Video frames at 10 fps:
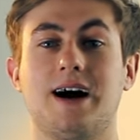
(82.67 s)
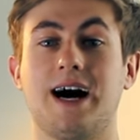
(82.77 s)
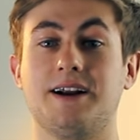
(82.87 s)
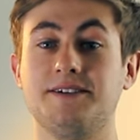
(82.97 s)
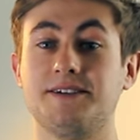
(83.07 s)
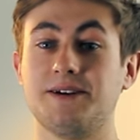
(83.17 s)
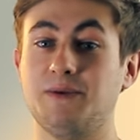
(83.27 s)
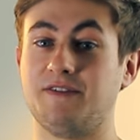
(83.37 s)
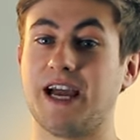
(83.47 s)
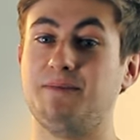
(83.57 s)
And
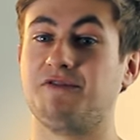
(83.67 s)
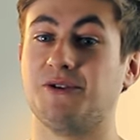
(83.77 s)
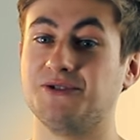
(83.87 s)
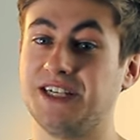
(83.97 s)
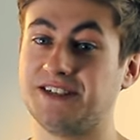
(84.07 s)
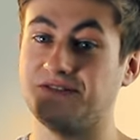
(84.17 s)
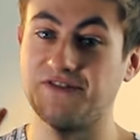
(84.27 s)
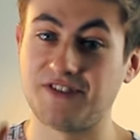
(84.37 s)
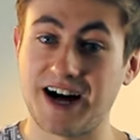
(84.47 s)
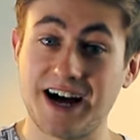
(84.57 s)
with Game of Thrones Season
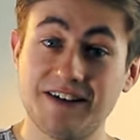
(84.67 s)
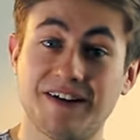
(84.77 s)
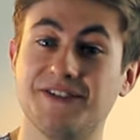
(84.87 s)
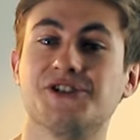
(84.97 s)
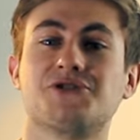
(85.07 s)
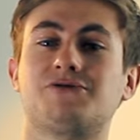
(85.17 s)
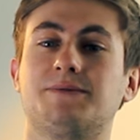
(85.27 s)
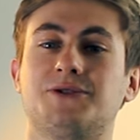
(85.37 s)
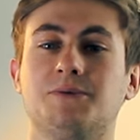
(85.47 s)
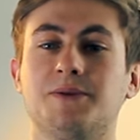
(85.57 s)
5 having just
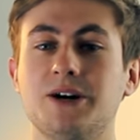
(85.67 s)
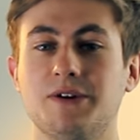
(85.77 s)
wrapped up,